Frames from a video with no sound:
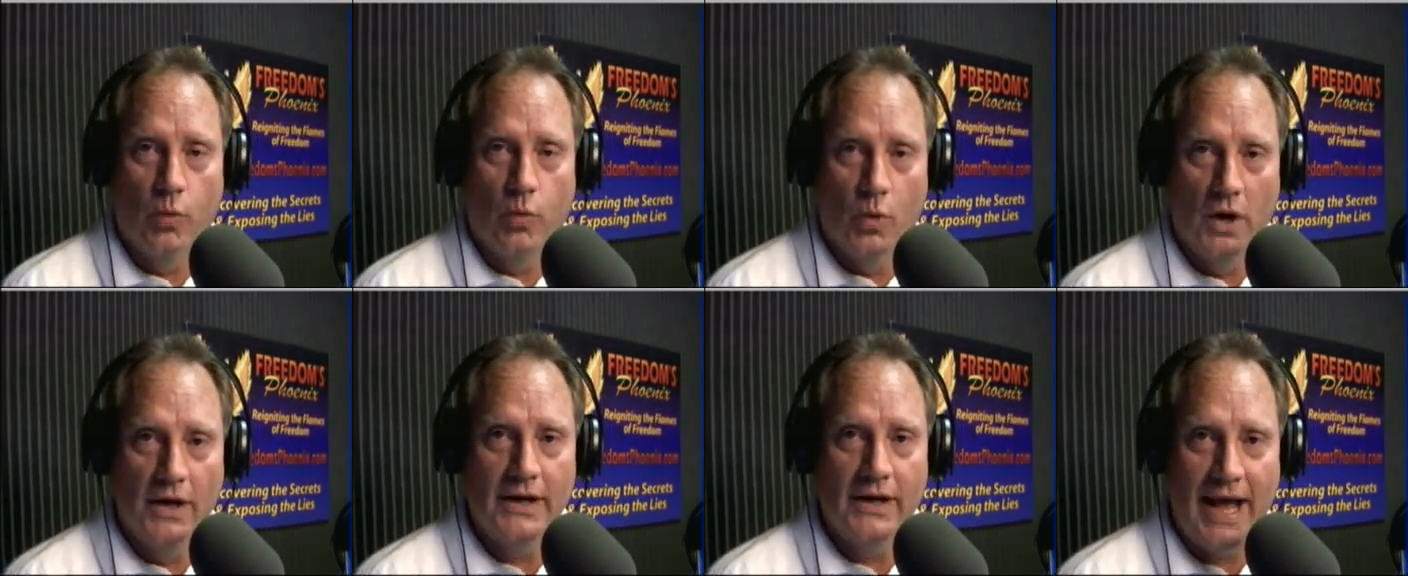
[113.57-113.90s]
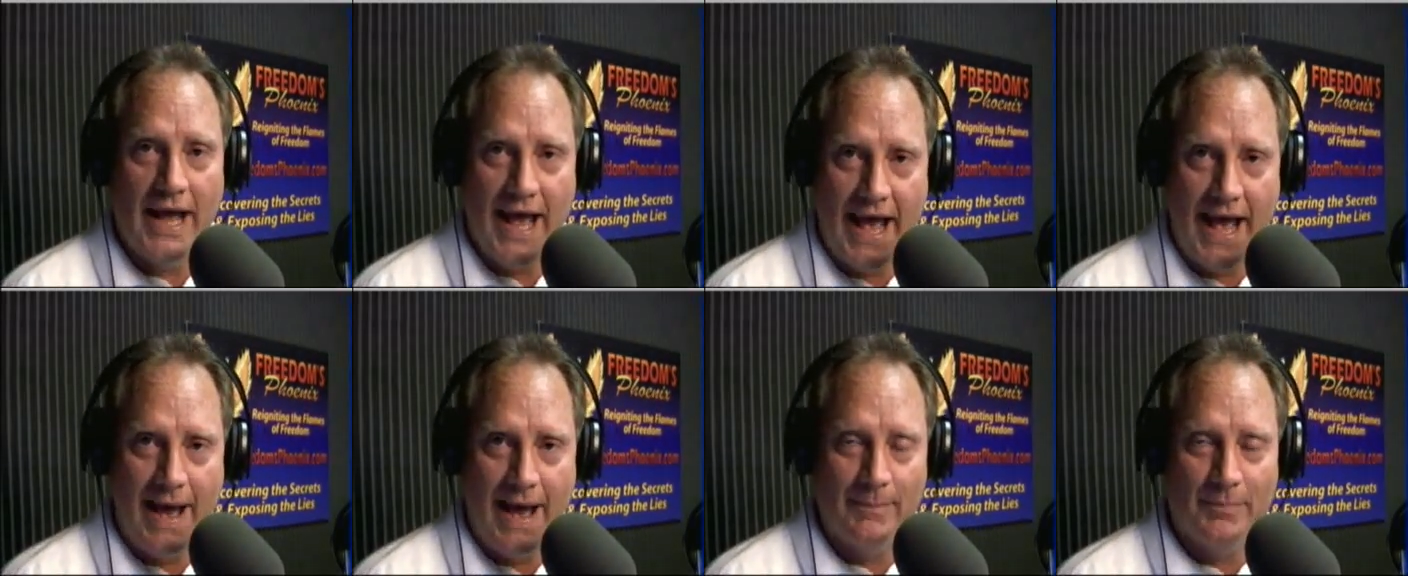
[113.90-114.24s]

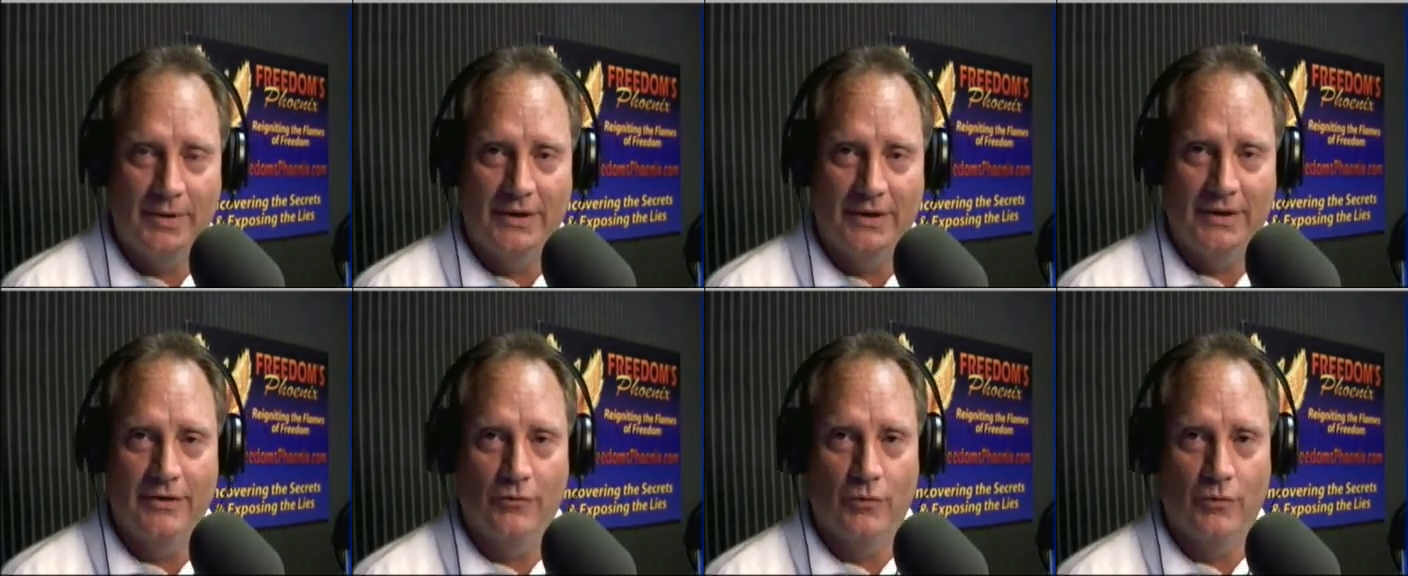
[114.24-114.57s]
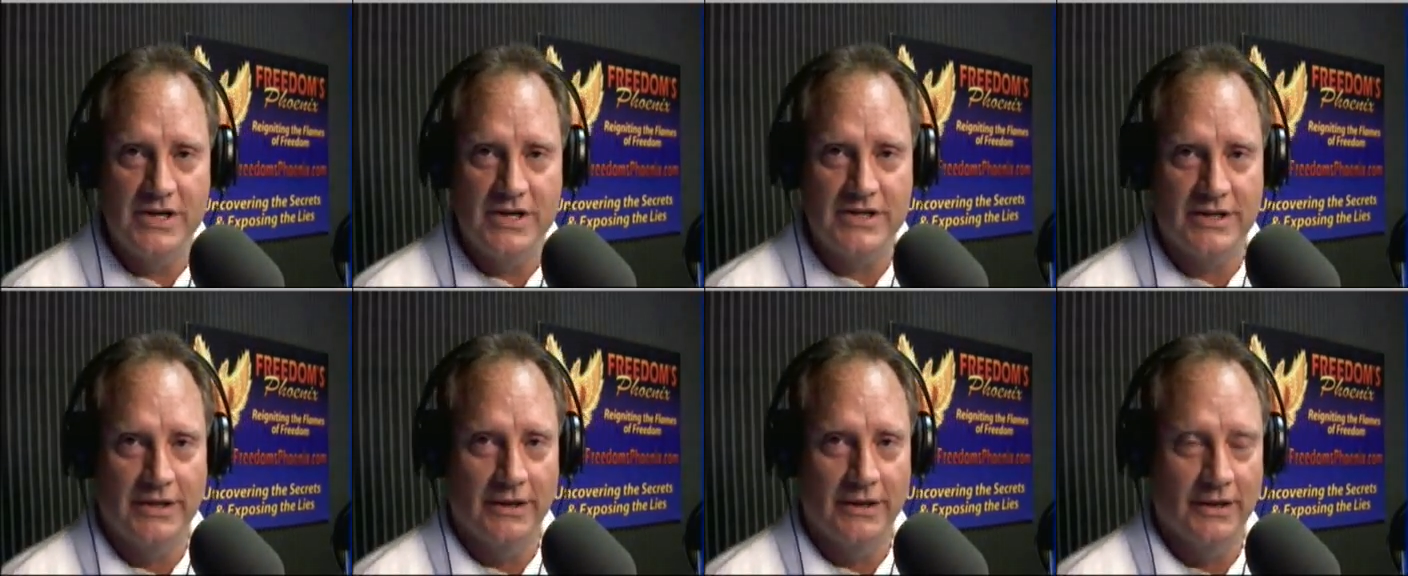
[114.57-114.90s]
What
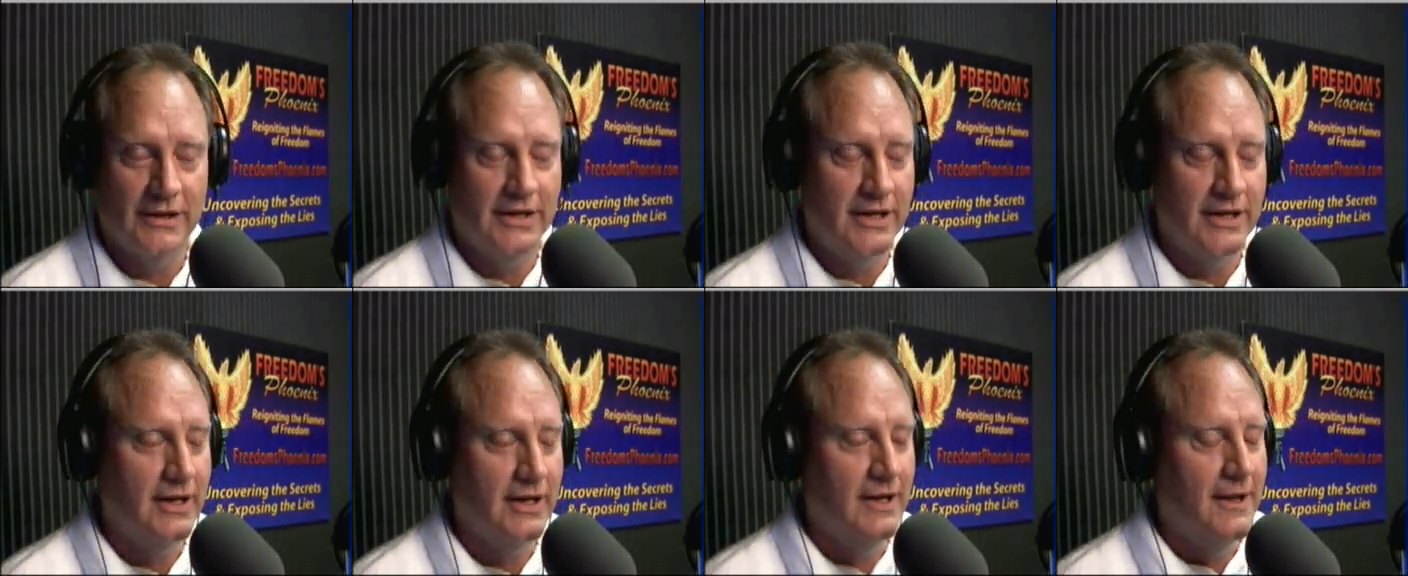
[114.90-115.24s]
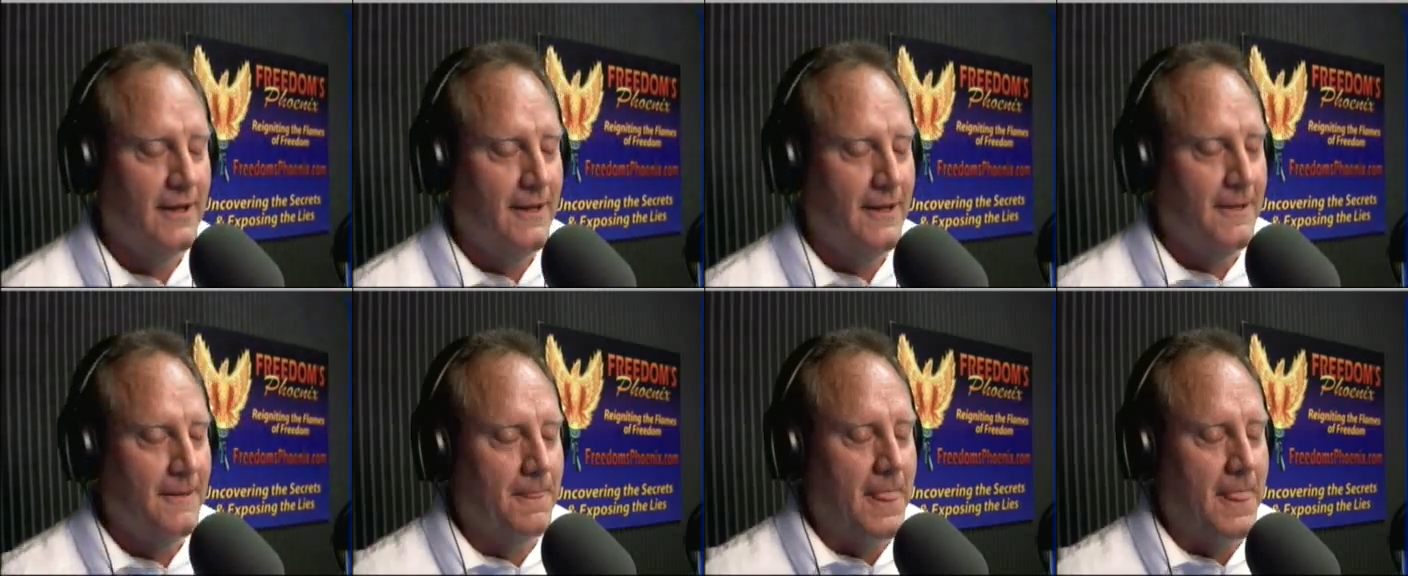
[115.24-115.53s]
happened recently